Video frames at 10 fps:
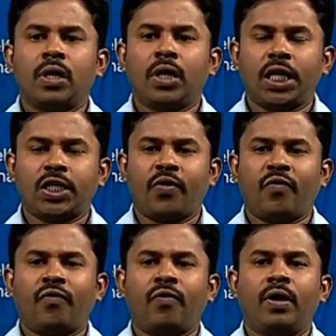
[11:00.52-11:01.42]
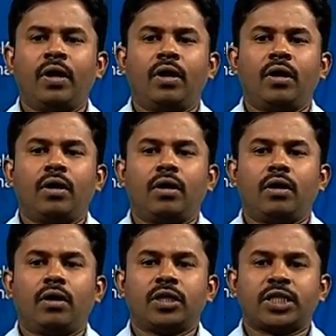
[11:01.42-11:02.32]
lot of
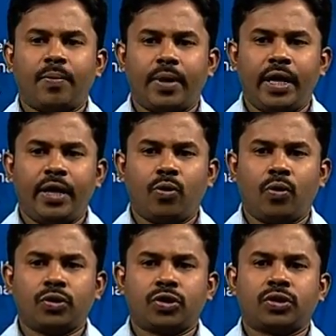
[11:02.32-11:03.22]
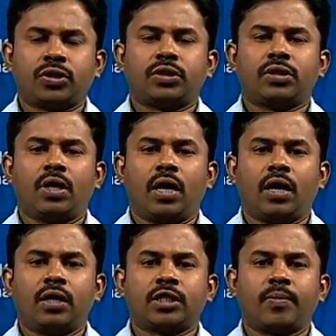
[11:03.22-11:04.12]
summary notes
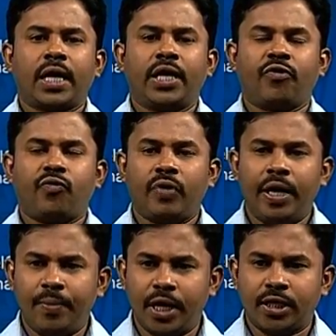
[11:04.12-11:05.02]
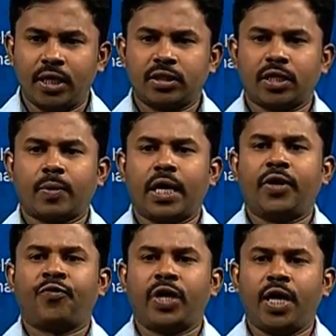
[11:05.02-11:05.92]
or some kind of images, some kind
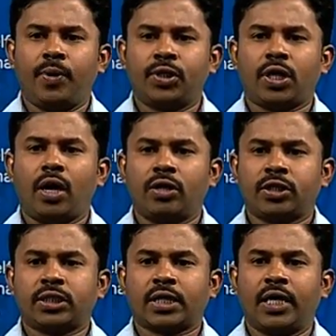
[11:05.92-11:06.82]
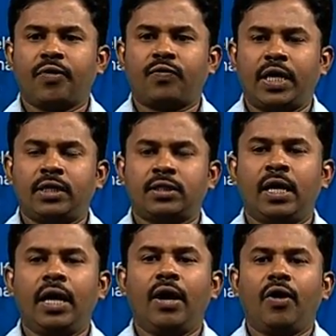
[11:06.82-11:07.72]
of tables, all such kind of things
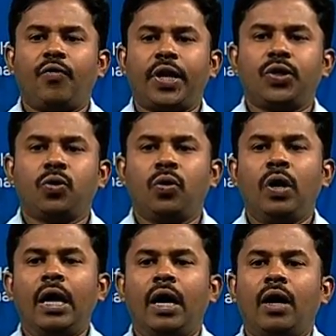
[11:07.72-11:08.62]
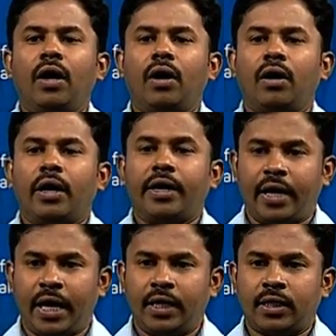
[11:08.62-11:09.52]
when you
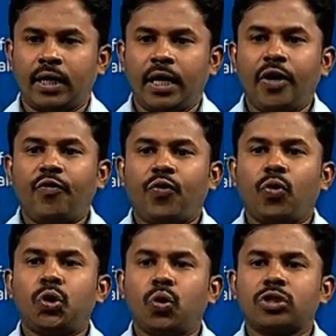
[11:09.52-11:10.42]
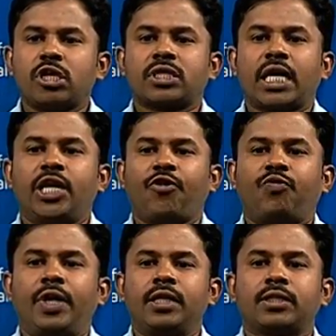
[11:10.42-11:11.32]
read. If you do such kind of
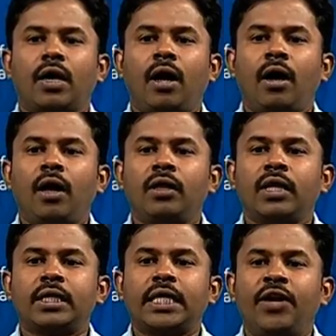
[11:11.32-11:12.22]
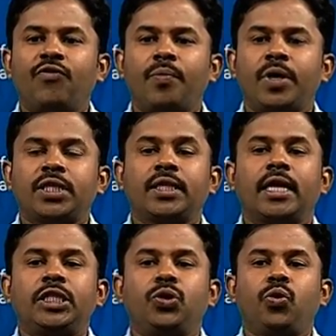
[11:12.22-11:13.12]
things, all that information
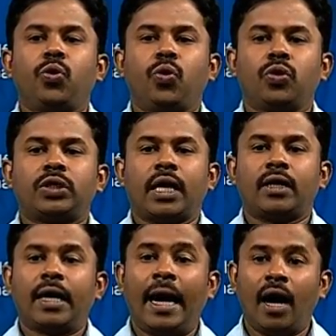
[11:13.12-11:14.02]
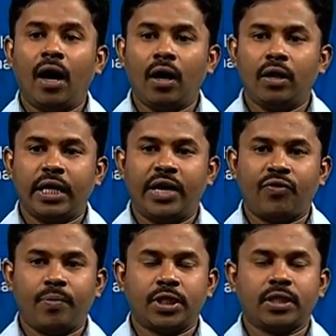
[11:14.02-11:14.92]
that you wrote and all the
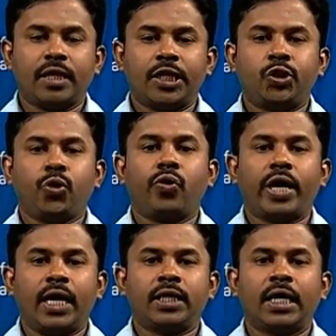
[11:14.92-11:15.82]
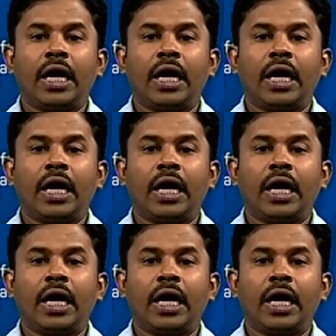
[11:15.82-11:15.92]
information that you read